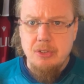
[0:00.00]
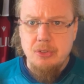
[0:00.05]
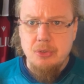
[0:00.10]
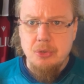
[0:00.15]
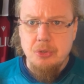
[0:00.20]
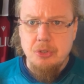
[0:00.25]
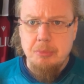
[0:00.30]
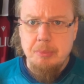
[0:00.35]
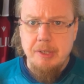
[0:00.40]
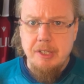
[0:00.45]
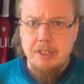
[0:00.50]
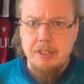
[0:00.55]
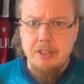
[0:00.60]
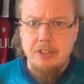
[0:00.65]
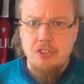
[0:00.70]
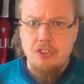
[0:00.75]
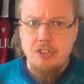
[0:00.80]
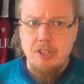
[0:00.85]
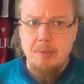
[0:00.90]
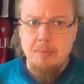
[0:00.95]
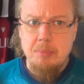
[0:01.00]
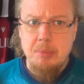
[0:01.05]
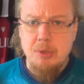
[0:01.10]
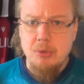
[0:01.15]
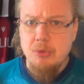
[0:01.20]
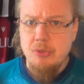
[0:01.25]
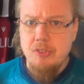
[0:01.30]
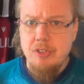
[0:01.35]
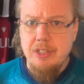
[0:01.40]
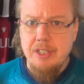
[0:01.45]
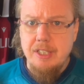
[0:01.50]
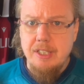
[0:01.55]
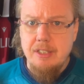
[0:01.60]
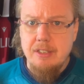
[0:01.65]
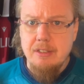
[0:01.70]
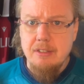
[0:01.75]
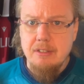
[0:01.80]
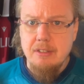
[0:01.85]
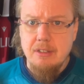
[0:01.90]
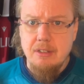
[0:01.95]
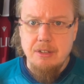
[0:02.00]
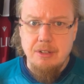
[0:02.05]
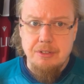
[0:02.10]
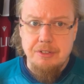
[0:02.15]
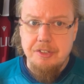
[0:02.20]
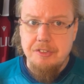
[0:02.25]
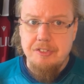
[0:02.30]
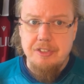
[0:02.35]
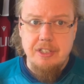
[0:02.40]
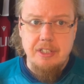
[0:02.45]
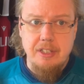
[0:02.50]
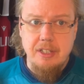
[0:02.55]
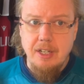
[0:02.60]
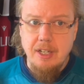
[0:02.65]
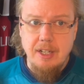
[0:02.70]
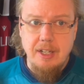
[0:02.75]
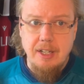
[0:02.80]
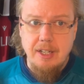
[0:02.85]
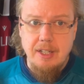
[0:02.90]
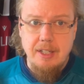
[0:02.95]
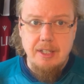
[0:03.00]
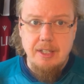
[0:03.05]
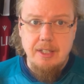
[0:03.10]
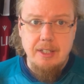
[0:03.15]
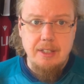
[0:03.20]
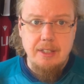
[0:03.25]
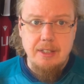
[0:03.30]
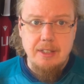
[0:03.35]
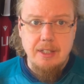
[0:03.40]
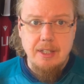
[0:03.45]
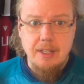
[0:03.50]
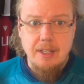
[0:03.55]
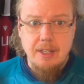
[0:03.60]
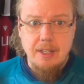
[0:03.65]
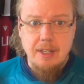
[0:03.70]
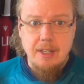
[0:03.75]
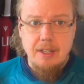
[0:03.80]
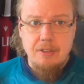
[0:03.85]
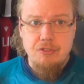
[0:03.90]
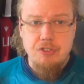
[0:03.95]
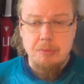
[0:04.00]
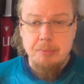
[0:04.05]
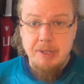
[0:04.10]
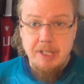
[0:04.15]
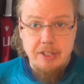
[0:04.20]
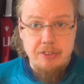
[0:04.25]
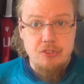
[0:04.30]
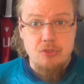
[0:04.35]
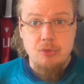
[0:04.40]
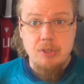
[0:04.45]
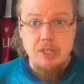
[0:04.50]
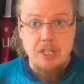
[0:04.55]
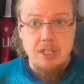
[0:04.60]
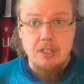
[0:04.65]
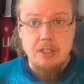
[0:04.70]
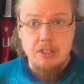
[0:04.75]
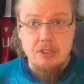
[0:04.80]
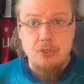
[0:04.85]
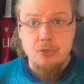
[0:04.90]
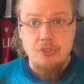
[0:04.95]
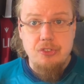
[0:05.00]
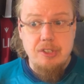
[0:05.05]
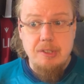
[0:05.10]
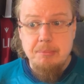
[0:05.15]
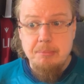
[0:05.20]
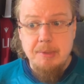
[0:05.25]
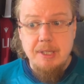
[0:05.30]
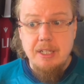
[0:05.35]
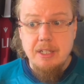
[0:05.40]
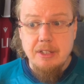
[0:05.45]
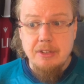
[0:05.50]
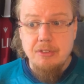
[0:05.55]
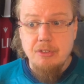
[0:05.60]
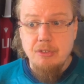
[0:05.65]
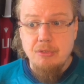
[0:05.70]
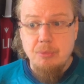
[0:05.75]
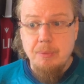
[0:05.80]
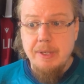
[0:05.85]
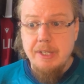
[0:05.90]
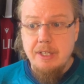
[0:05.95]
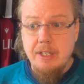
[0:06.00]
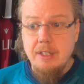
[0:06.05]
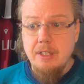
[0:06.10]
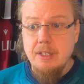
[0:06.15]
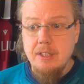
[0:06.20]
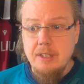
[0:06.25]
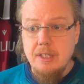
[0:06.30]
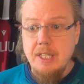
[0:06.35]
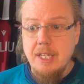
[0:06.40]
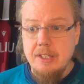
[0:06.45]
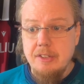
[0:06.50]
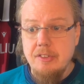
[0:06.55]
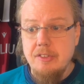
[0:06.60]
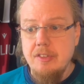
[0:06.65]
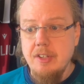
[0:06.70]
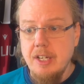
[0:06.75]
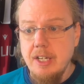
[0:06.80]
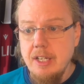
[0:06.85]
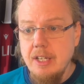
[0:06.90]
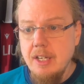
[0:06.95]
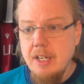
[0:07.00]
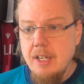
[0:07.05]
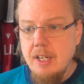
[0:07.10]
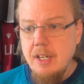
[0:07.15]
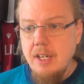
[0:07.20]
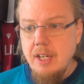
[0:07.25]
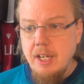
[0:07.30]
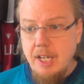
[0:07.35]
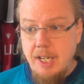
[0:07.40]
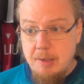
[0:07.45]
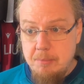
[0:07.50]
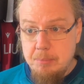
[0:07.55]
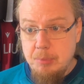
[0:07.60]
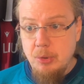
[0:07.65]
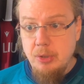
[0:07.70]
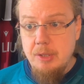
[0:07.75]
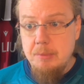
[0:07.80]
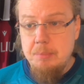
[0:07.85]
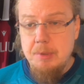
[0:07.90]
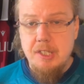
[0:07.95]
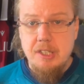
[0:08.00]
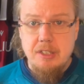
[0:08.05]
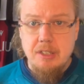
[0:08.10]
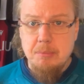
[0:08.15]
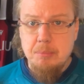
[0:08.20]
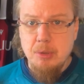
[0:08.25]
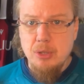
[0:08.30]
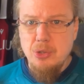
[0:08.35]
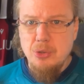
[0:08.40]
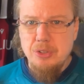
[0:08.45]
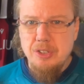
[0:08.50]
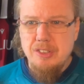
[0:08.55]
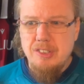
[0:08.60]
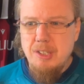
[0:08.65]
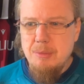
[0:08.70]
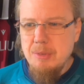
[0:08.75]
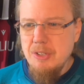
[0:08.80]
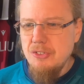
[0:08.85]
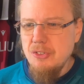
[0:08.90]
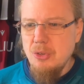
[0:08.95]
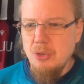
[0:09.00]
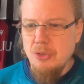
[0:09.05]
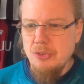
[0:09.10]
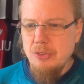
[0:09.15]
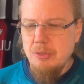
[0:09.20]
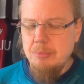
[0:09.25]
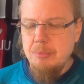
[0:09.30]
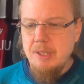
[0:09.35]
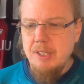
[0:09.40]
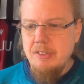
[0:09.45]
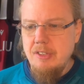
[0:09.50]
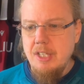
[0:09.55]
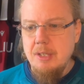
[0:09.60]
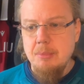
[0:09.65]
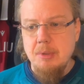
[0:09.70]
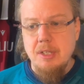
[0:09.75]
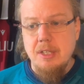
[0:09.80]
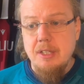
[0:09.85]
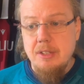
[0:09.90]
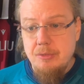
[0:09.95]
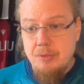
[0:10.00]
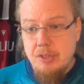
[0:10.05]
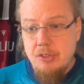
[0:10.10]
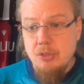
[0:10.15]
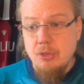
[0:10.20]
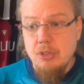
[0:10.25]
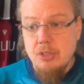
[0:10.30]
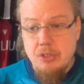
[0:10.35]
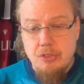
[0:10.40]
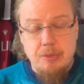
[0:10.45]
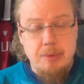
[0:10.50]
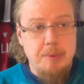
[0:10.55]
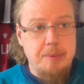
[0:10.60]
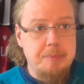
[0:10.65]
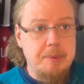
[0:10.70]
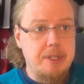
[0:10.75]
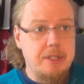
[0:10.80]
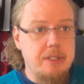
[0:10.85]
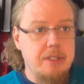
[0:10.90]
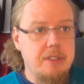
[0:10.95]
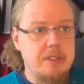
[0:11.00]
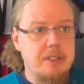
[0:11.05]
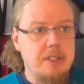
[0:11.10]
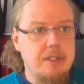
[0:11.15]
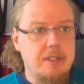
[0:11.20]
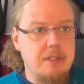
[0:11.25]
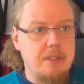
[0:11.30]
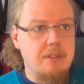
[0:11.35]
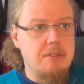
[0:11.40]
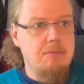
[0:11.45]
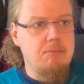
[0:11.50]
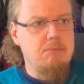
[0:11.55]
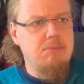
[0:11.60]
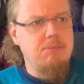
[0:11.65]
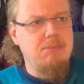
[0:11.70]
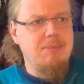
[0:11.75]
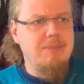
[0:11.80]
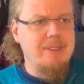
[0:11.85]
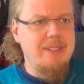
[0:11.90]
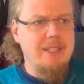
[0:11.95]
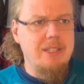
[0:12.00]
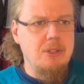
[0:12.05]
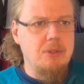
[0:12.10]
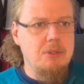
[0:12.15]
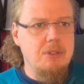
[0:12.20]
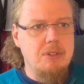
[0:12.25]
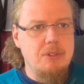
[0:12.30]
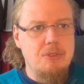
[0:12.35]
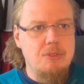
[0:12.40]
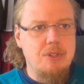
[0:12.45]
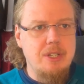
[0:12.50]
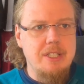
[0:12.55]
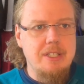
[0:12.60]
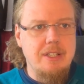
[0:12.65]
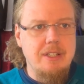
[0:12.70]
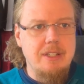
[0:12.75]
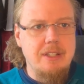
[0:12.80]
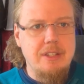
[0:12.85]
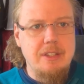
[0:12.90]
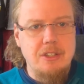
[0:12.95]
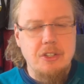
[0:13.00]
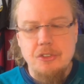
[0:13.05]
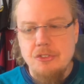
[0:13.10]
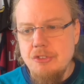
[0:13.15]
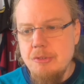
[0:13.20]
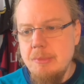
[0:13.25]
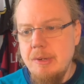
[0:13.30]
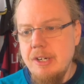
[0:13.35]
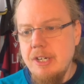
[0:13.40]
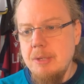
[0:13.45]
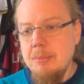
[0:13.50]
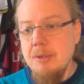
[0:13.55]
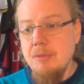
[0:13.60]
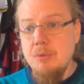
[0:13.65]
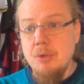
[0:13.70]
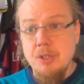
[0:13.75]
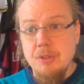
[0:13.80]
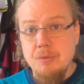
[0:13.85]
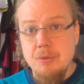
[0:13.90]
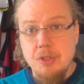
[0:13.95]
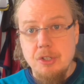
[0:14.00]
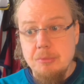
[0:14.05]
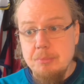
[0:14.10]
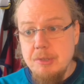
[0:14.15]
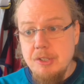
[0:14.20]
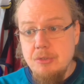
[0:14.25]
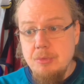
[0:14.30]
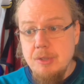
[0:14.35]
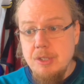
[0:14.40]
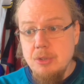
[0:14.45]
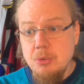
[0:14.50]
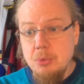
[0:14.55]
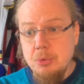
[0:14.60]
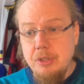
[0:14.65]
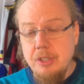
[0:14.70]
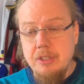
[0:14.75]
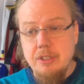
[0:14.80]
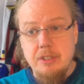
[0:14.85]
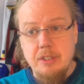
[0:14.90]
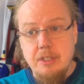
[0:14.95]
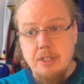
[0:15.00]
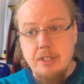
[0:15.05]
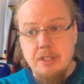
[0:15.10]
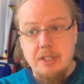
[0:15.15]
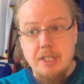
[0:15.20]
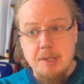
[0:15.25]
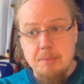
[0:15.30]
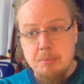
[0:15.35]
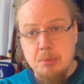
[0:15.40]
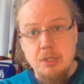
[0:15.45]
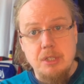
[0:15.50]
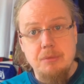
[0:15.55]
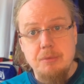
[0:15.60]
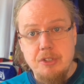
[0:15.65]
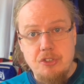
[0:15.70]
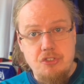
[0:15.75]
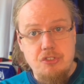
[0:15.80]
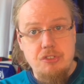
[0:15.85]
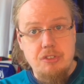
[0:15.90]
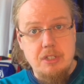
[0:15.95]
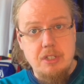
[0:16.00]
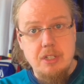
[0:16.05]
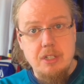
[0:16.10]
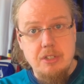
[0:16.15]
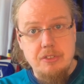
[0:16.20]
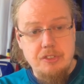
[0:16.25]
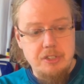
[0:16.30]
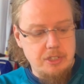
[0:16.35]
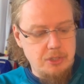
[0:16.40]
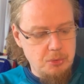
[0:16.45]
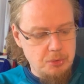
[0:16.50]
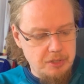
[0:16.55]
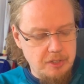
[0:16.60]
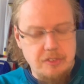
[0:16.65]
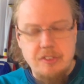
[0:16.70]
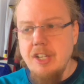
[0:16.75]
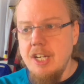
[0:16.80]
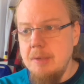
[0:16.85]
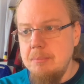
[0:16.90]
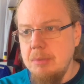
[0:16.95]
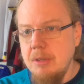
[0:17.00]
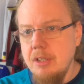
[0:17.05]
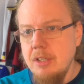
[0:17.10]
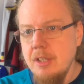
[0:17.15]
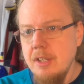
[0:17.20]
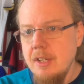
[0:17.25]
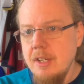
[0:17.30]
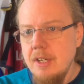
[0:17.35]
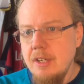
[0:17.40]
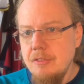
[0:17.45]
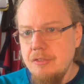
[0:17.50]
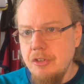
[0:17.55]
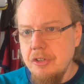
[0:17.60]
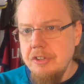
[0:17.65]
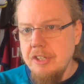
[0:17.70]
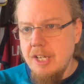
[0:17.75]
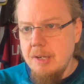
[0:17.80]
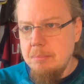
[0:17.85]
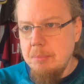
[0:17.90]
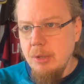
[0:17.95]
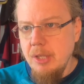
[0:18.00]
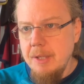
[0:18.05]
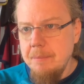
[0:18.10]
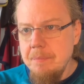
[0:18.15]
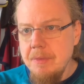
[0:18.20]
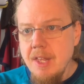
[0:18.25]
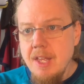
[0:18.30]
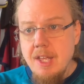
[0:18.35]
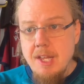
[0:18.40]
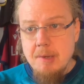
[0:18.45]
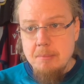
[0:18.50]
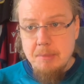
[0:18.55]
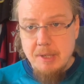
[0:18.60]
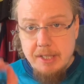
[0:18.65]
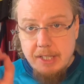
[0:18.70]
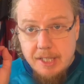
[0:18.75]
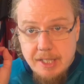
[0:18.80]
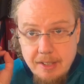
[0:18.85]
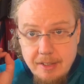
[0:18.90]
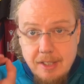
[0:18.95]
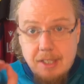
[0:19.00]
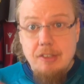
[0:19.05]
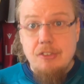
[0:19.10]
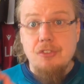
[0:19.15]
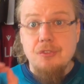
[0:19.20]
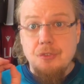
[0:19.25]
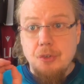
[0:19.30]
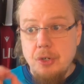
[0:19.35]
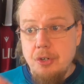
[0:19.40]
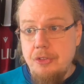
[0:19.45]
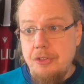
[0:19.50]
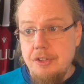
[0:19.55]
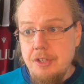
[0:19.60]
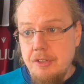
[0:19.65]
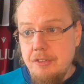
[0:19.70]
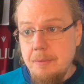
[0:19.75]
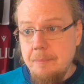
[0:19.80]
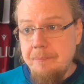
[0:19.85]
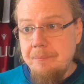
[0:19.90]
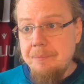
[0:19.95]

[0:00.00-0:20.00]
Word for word: Derby in the Champions League. Honestly, I, for me, it's really hard to see Milan winning that tie. Empoli beat a Bologna team that's also mid-table, and we talk about the, the you know, rather non-remarkable 1-1 between Udine and Napoli, which uh, secured the title for Napoli. But it is worth it